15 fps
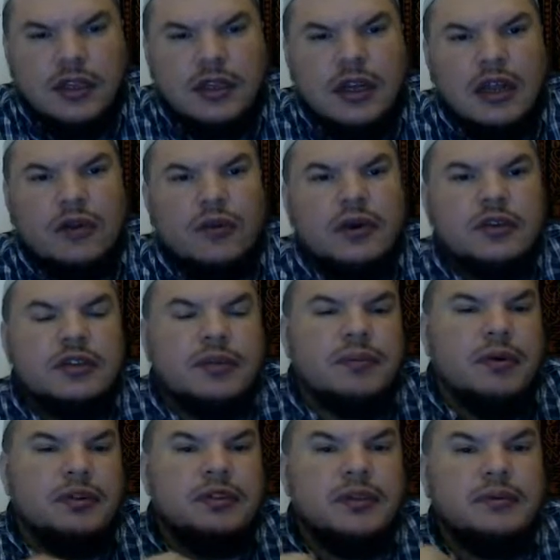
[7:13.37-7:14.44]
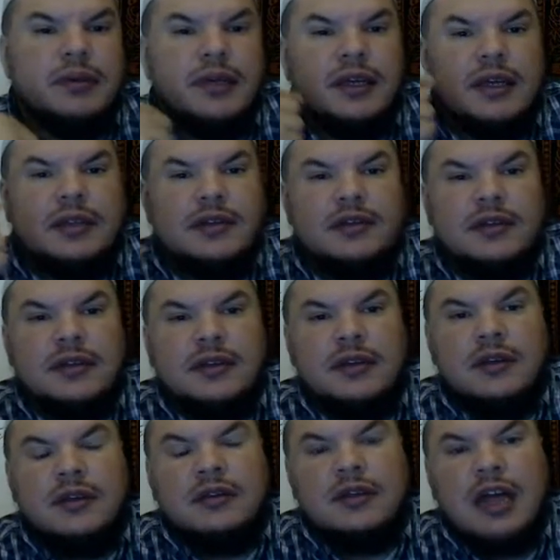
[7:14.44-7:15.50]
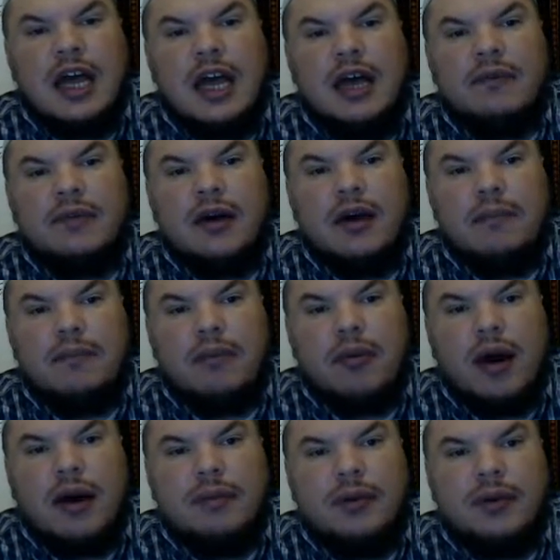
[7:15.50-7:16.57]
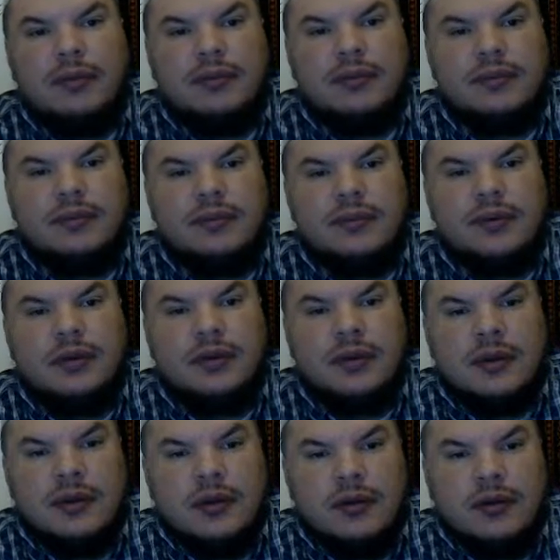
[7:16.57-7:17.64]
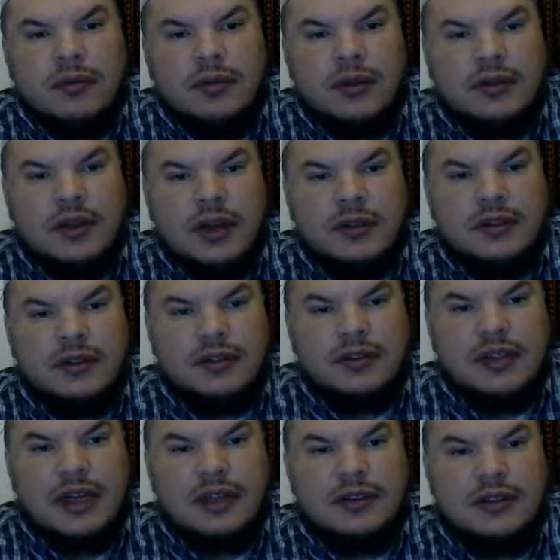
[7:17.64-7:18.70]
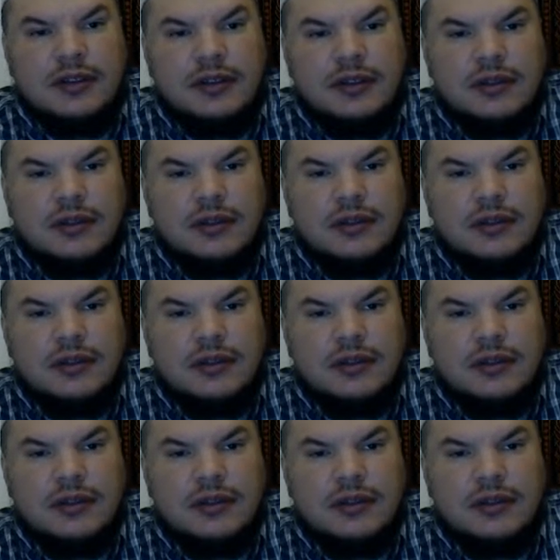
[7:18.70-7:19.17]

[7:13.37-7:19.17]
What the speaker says: In other words, the person begins to have a problem with understanding